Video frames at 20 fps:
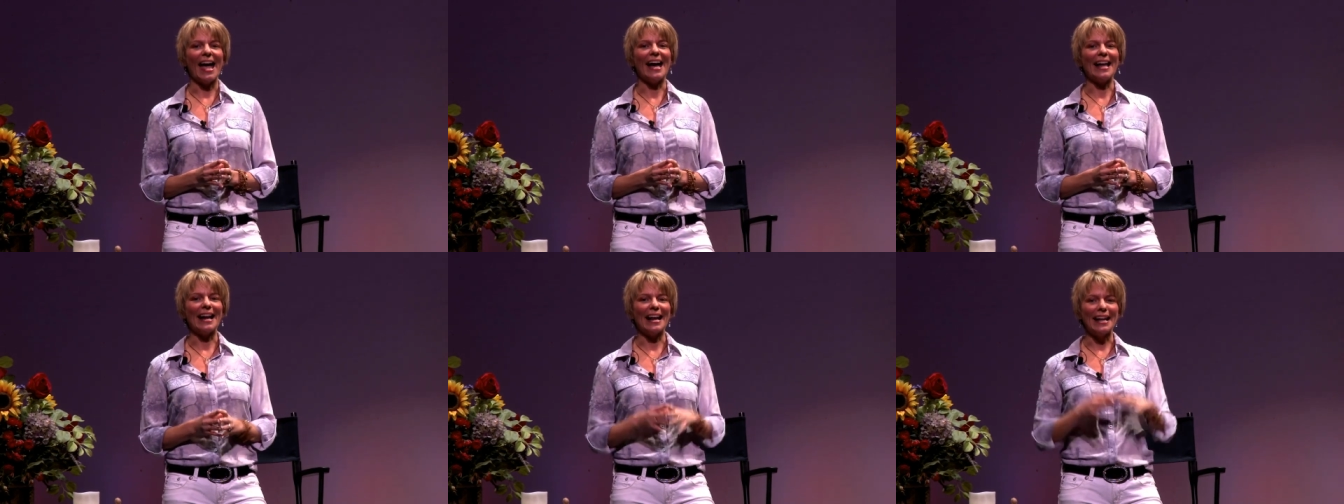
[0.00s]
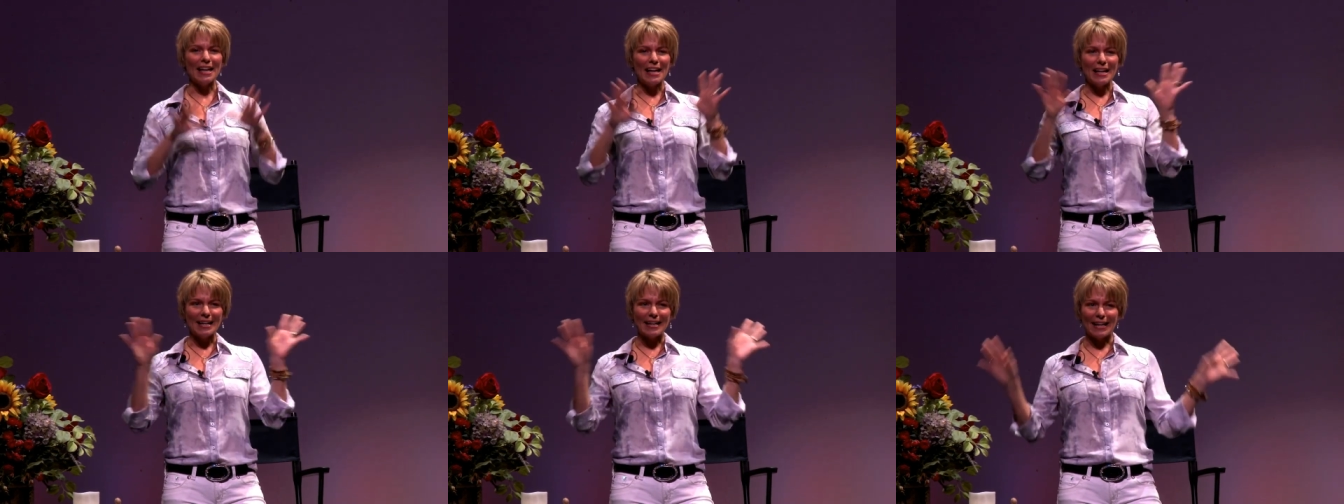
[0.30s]

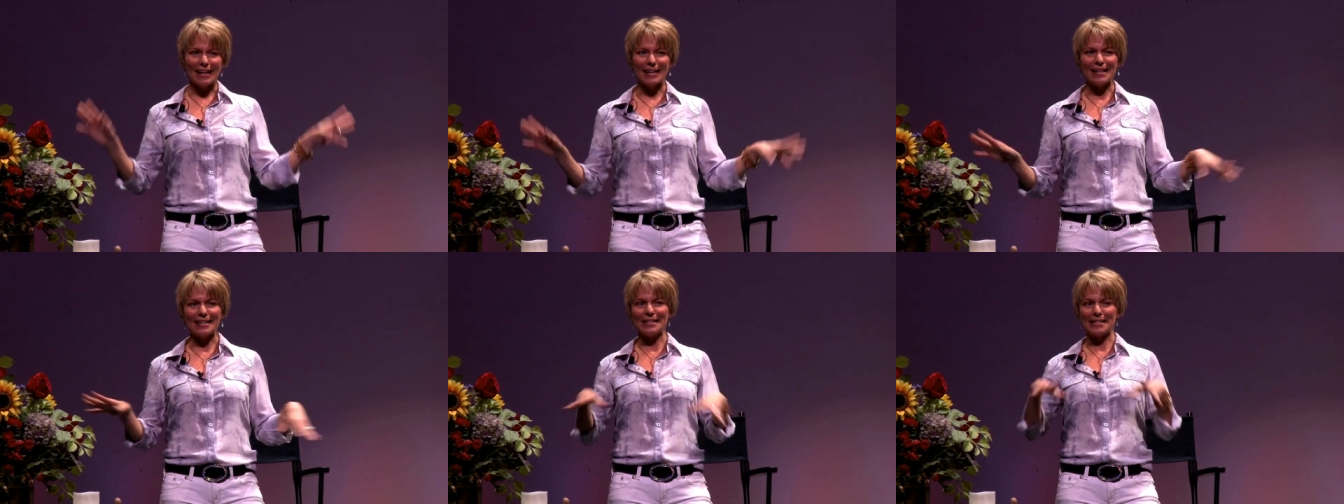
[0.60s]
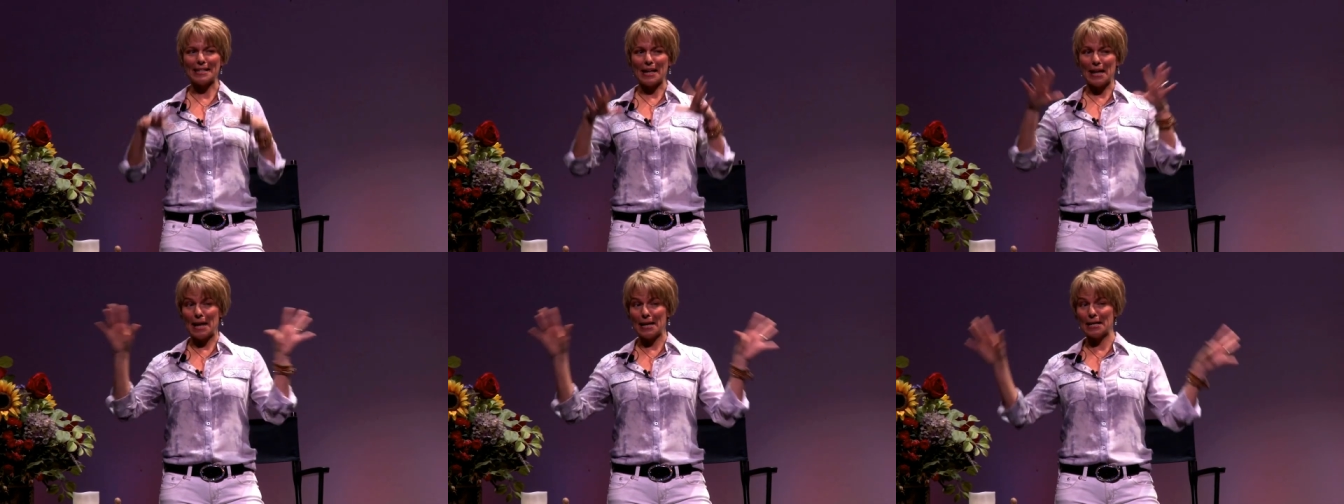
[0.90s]
And
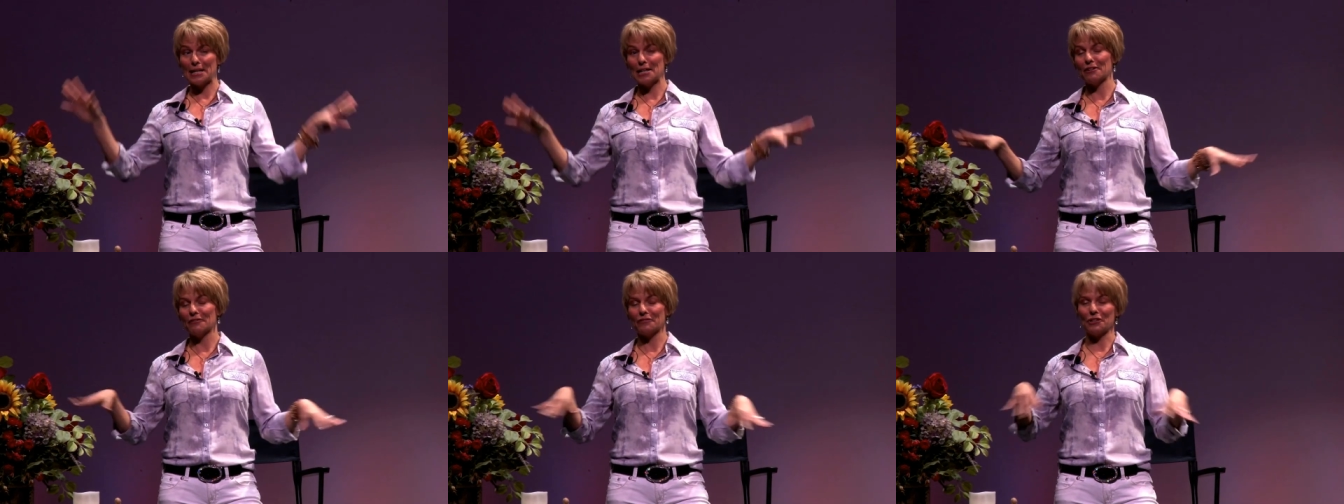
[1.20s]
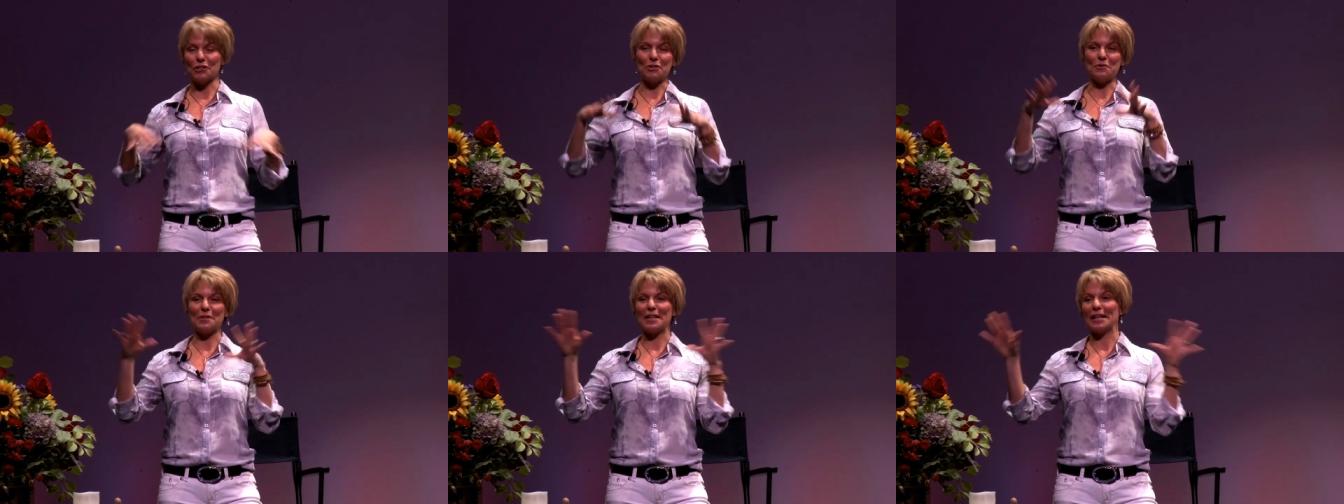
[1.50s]
as any
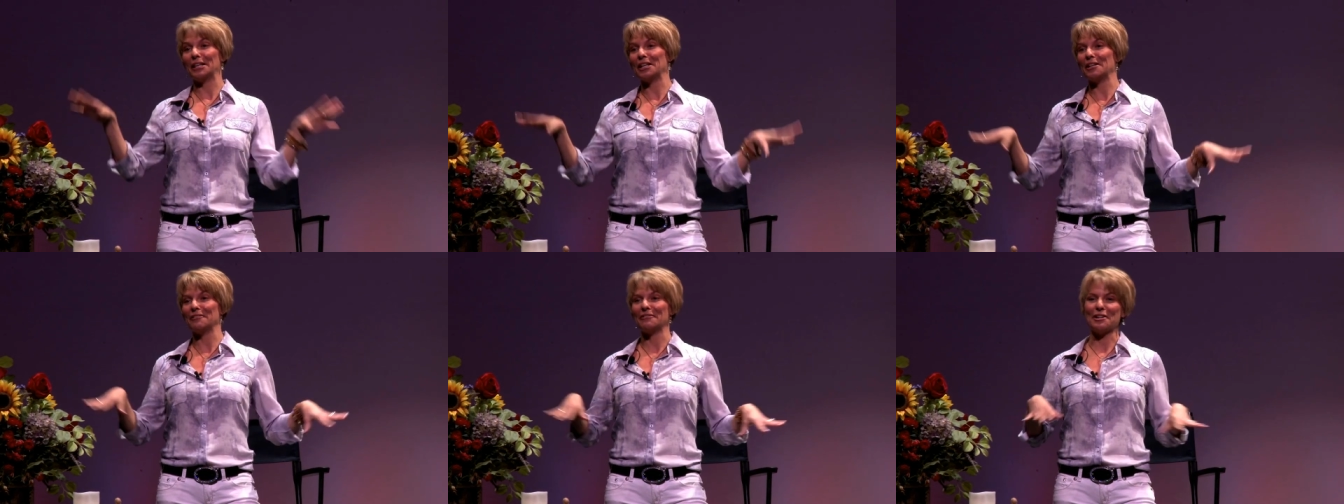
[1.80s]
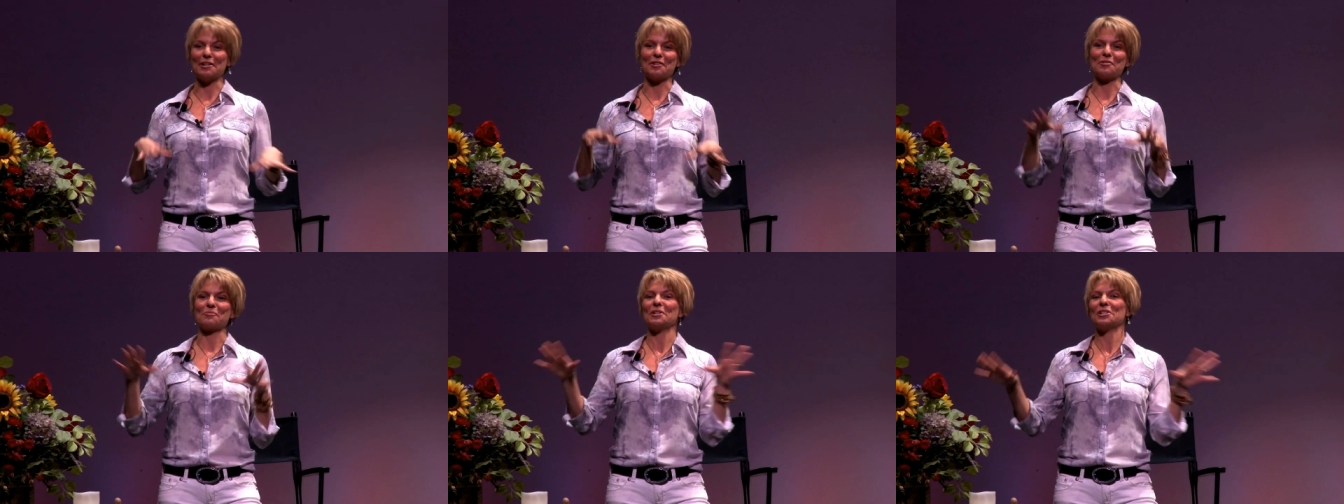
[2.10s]
of you that live
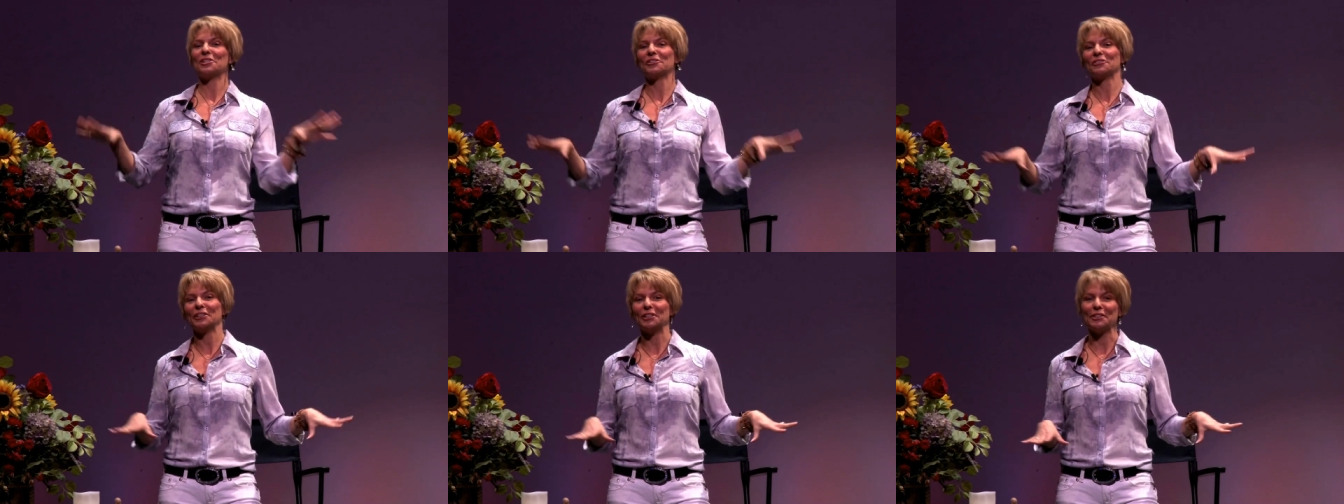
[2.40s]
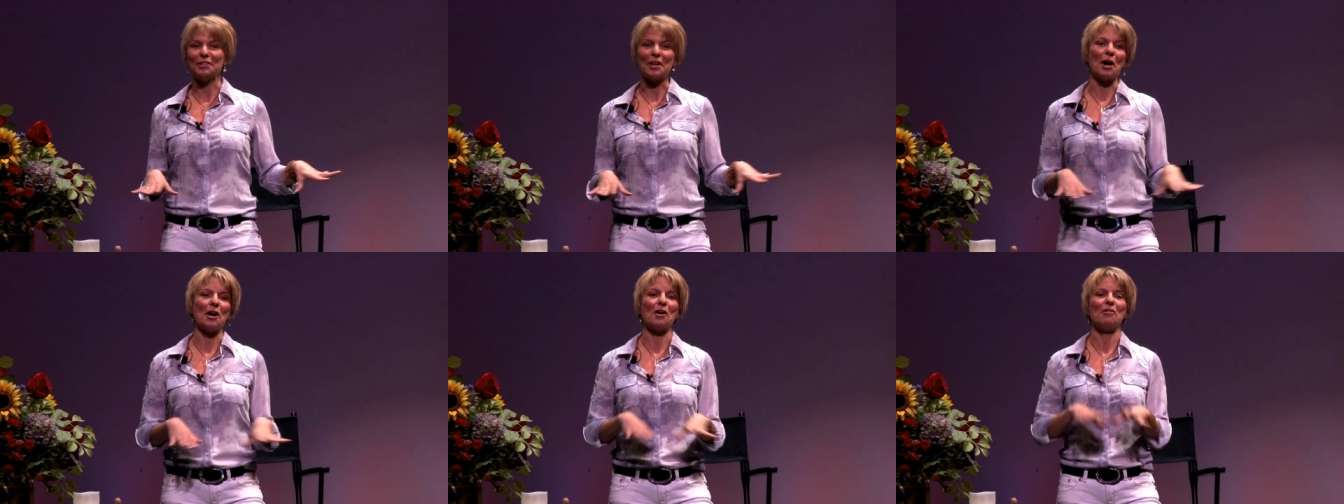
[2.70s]
here in
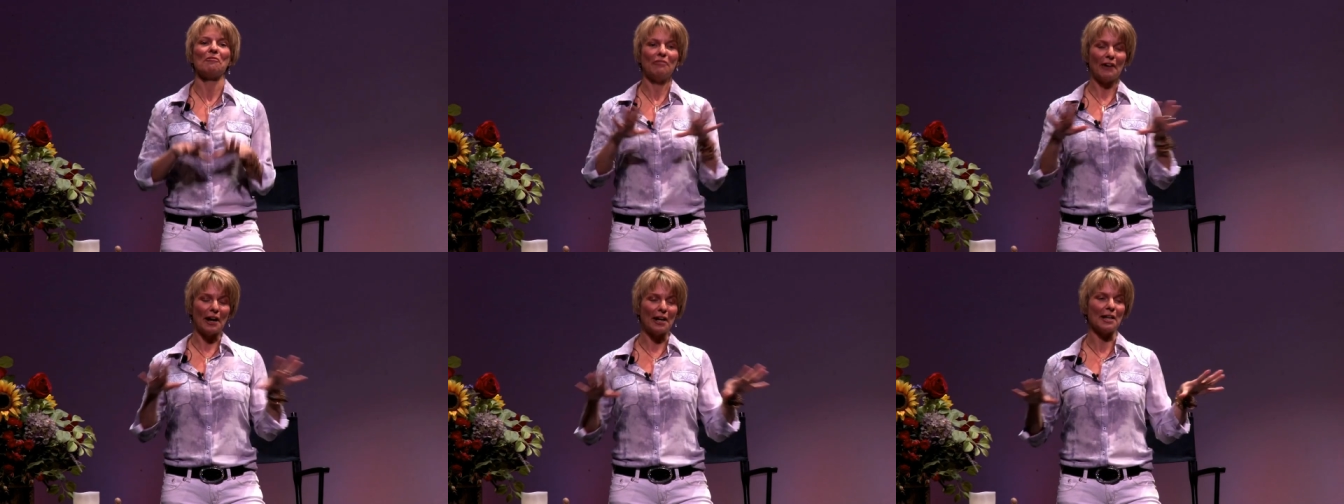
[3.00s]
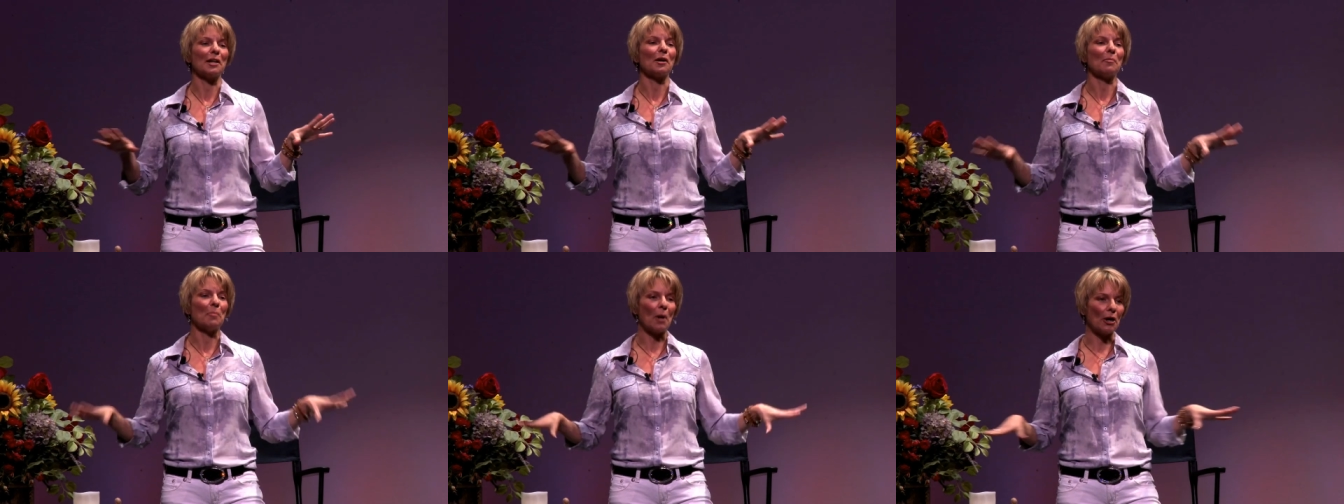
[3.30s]
Ridgefield know,
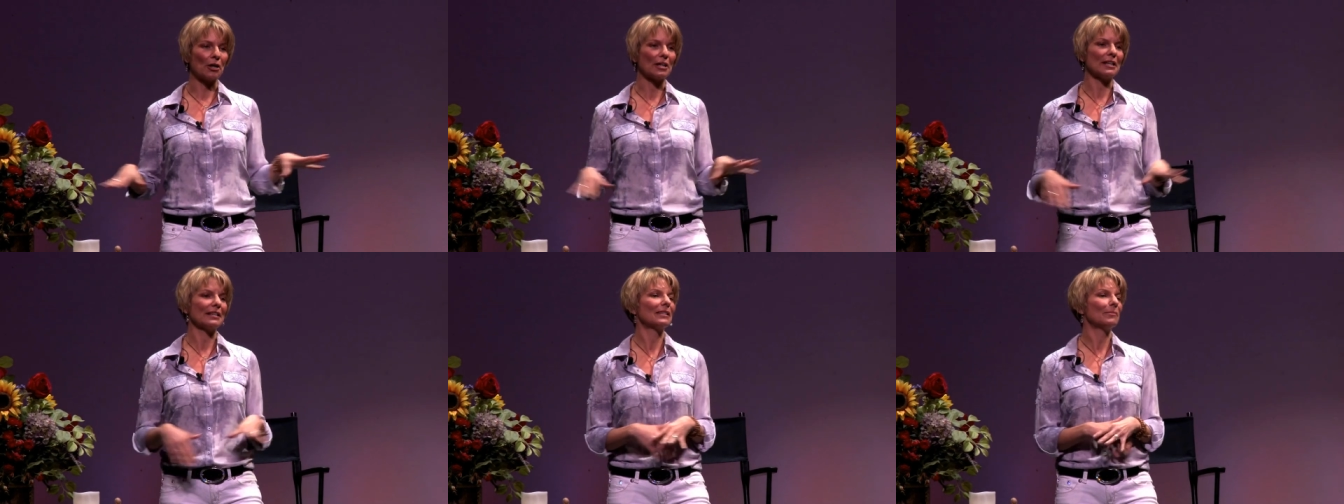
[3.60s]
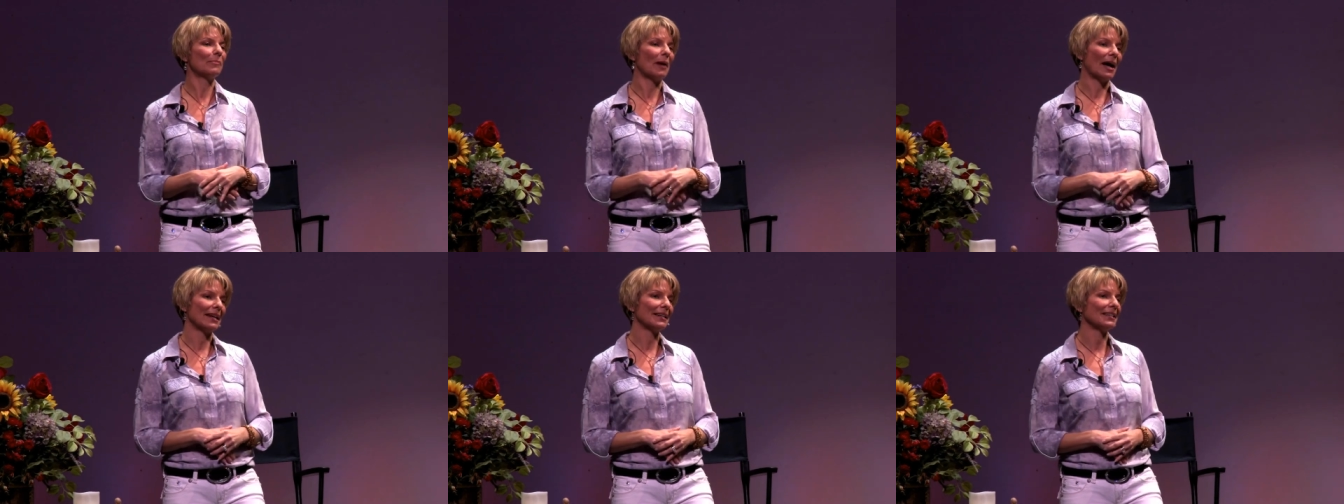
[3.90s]
finding a parking
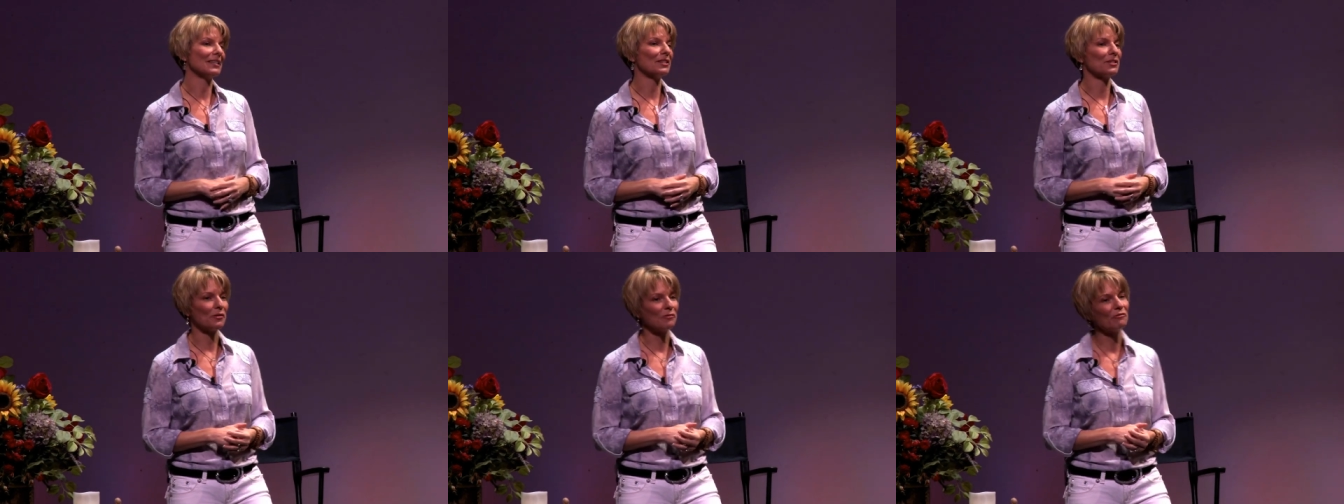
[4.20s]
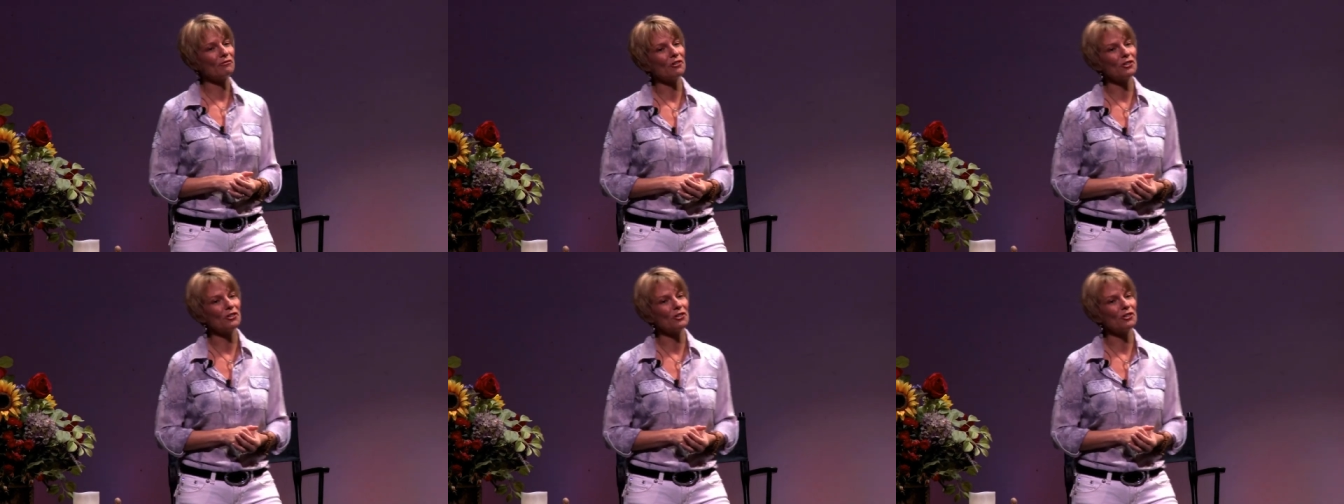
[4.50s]
spot is